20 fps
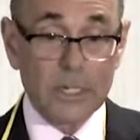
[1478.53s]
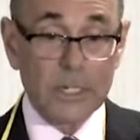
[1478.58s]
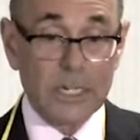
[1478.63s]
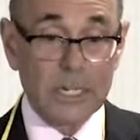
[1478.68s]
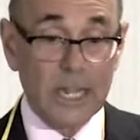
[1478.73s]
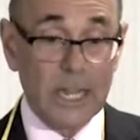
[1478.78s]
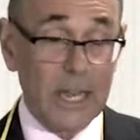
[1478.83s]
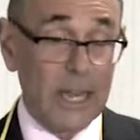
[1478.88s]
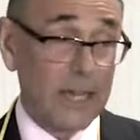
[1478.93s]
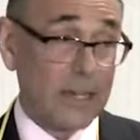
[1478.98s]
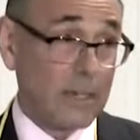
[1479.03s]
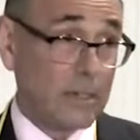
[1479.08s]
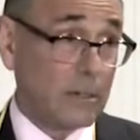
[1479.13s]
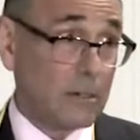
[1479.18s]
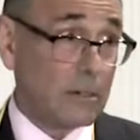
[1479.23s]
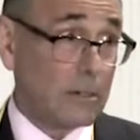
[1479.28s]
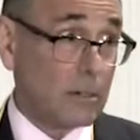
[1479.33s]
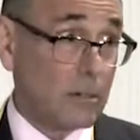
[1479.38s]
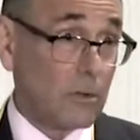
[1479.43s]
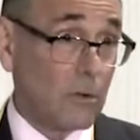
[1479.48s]

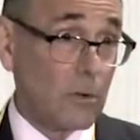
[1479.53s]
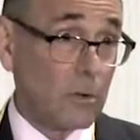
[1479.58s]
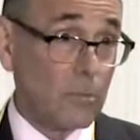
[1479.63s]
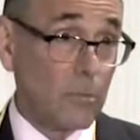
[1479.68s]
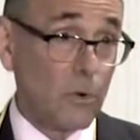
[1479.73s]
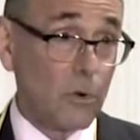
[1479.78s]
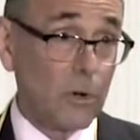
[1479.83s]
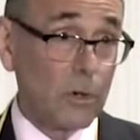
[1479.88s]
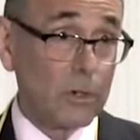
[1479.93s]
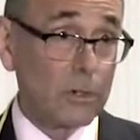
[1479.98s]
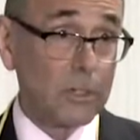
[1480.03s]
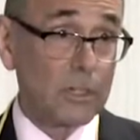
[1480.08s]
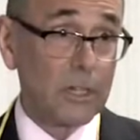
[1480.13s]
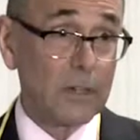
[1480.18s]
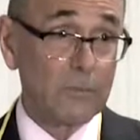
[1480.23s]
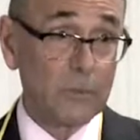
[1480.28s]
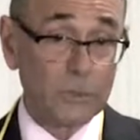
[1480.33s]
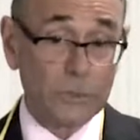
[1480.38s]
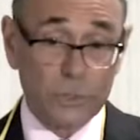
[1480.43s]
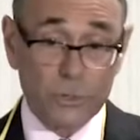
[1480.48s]
10 or more
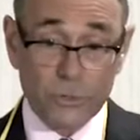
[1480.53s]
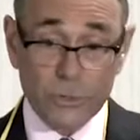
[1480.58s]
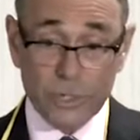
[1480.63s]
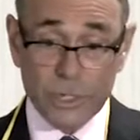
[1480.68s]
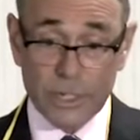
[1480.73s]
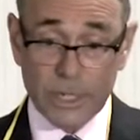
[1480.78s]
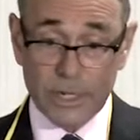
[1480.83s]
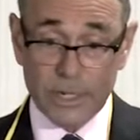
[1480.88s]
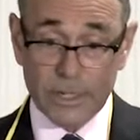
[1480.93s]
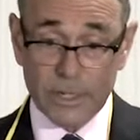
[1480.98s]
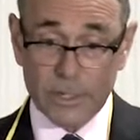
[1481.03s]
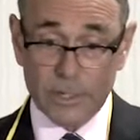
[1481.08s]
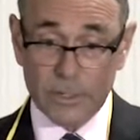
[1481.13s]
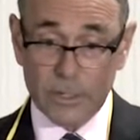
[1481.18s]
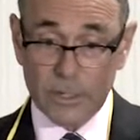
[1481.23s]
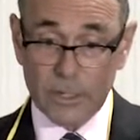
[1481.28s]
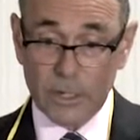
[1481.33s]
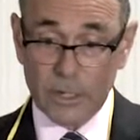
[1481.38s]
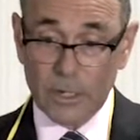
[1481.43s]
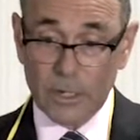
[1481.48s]
level 2 studies.